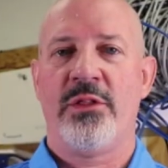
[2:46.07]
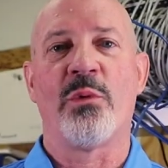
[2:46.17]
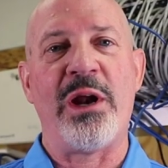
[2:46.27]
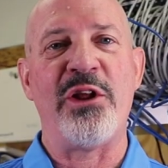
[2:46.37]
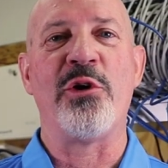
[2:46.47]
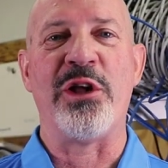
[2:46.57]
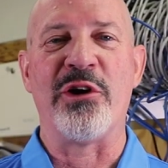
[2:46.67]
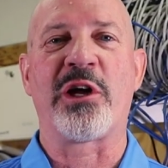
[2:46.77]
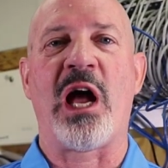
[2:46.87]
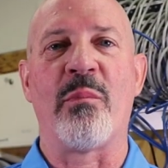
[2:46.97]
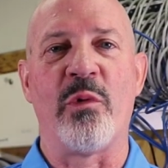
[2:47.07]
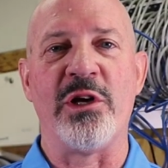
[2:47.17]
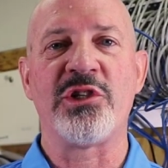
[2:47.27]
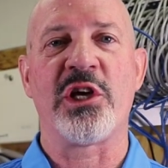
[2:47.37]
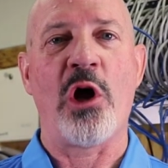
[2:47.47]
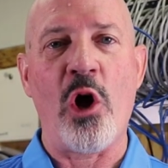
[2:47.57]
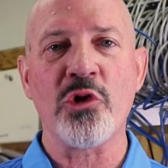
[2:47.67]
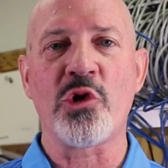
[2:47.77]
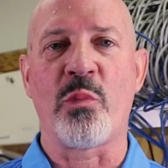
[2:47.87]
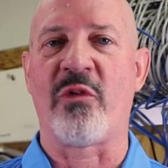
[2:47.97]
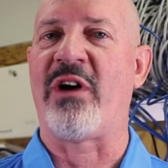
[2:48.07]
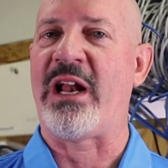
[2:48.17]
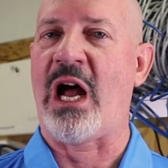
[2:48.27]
The Radio-To-Intercom Bridge can also provide